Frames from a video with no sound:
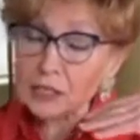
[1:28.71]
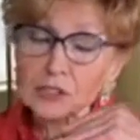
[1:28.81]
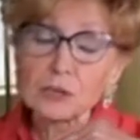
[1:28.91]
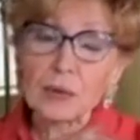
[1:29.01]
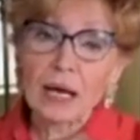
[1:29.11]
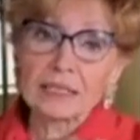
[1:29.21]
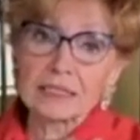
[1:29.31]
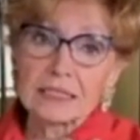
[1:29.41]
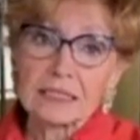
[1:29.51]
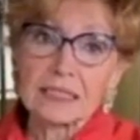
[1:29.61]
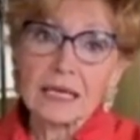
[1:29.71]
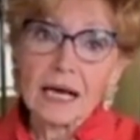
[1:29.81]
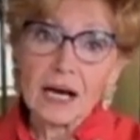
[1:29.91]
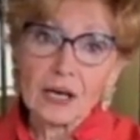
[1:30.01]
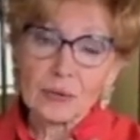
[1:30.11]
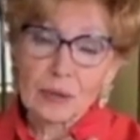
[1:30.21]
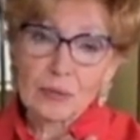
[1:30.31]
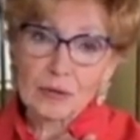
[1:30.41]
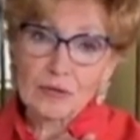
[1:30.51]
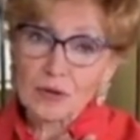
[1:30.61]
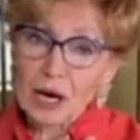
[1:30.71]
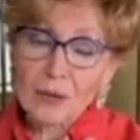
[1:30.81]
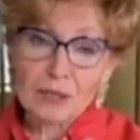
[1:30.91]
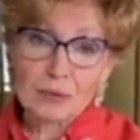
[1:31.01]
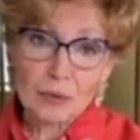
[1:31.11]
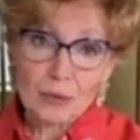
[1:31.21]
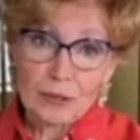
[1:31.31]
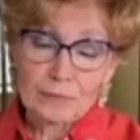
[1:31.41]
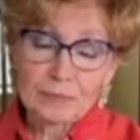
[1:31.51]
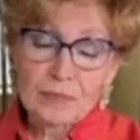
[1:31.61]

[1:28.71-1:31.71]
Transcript: She passed in Hungary before I was born.